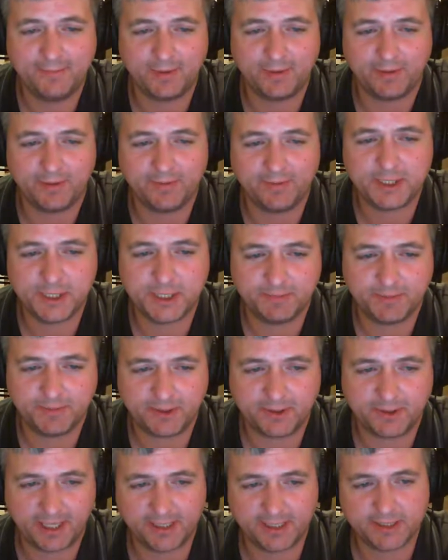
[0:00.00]
probably chip their
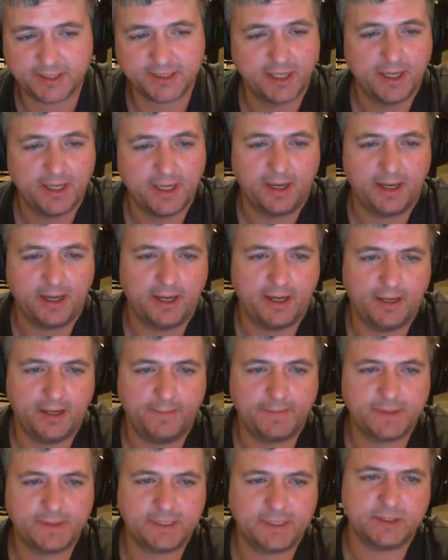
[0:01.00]
cats.
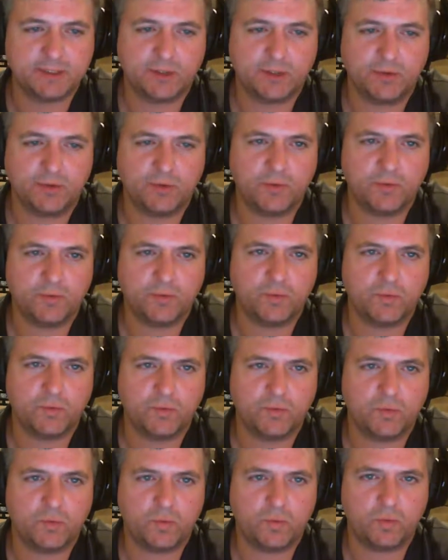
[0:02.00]
But so,
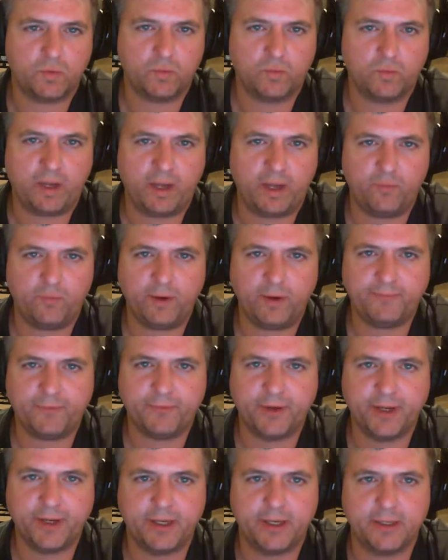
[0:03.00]
at what
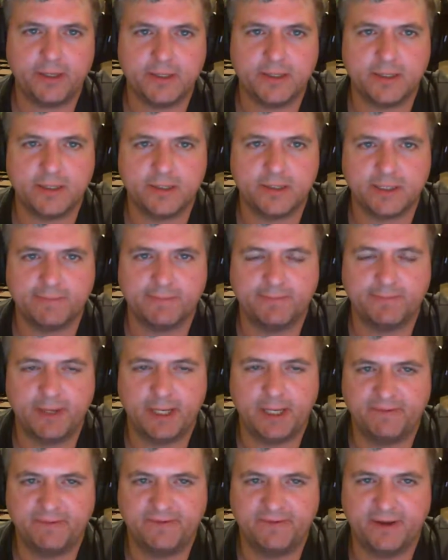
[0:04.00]
point is the
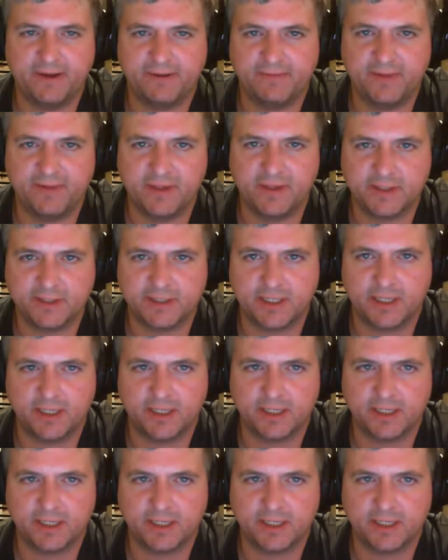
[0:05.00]
benefit of this, I